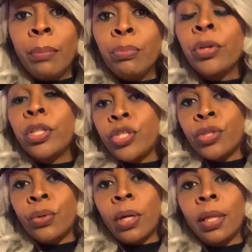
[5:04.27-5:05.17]
I'm pretty
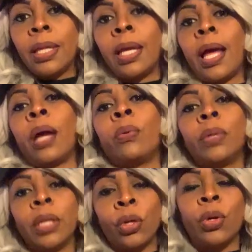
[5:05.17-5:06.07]
sure that I
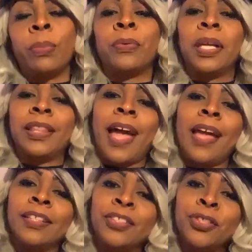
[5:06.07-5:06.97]
will incorporate
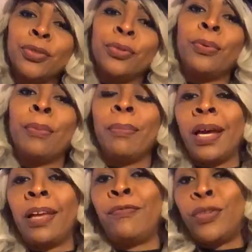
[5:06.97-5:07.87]
that into
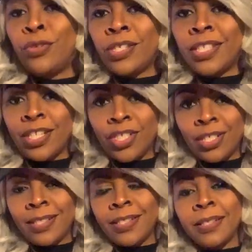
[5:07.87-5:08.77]
my future
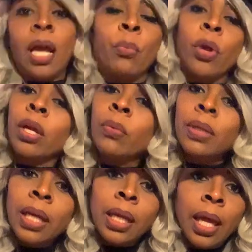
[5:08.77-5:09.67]
sessions. I'm working with
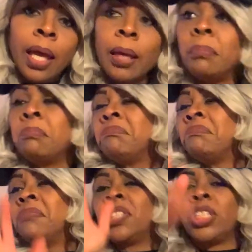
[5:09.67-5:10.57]
Lady M.
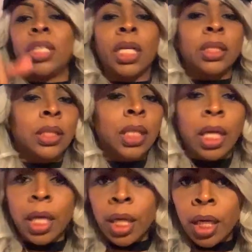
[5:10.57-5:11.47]
She doesn't
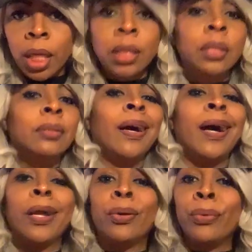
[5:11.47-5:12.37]
care.
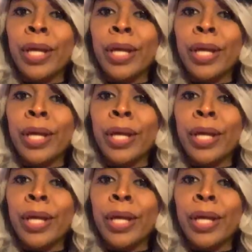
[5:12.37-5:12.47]
I don't